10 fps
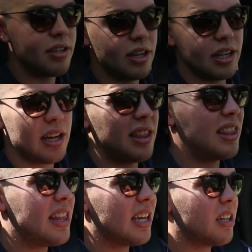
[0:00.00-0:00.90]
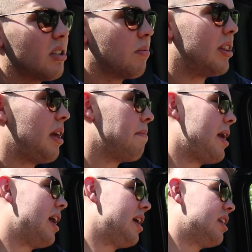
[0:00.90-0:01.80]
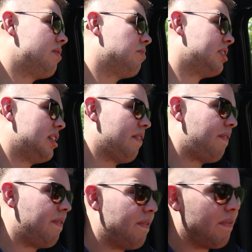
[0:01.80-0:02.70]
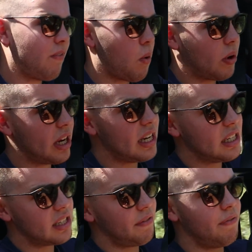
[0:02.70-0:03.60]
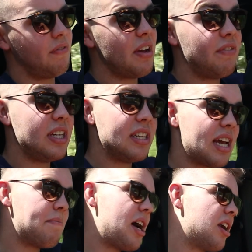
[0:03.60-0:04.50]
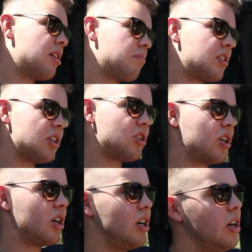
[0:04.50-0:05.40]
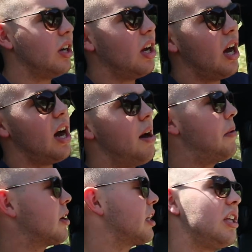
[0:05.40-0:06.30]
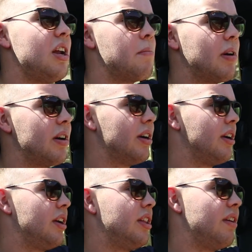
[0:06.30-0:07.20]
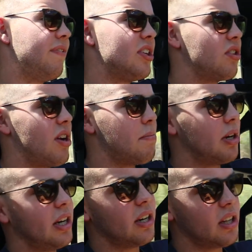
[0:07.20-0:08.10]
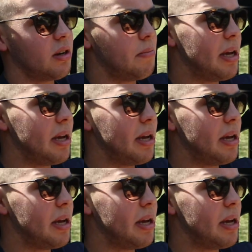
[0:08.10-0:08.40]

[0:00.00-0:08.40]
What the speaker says: thing, I think what they paid was in the 40s to 50s. I'm not 100% sure. I'll get the official number here in a little